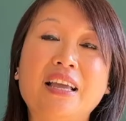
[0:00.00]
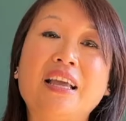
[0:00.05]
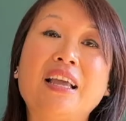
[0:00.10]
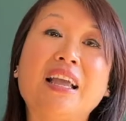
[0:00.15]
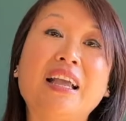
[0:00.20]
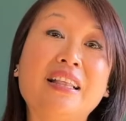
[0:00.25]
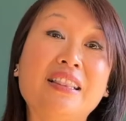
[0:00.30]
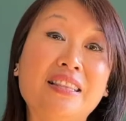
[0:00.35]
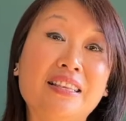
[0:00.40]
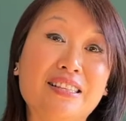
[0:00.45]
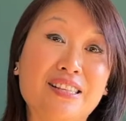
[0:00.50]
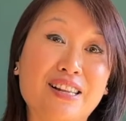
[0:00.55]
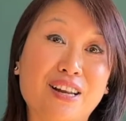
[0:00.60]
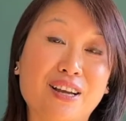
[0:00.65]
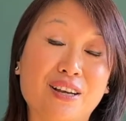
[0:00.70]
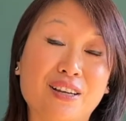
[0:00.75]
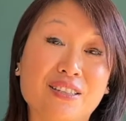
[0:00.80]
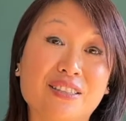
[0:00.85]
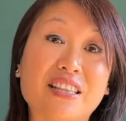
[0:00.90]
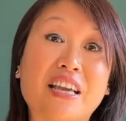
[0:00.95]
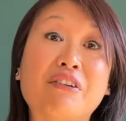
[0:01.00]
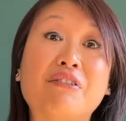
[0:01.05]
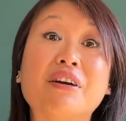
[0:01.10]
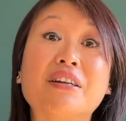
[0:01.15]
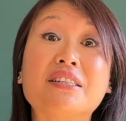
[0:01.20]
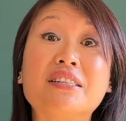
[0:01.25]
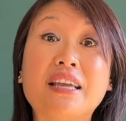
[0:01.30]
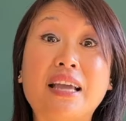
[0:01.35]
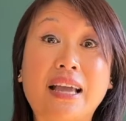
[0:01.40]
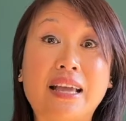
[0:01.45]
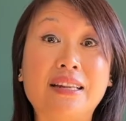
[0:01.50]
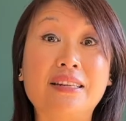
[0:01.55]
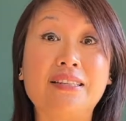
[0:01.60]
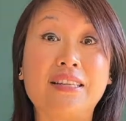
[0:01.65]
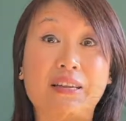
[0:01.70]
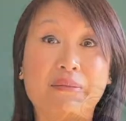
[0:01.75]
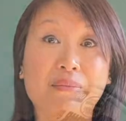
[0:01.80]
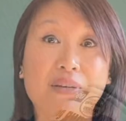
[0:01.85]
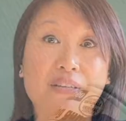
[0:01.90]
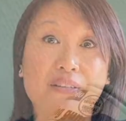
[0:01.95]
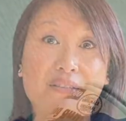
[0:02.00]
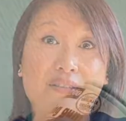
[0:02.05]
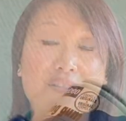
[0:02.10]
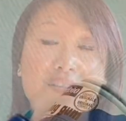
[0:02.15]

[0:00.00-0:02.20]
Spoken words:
In this class there are 10 demos,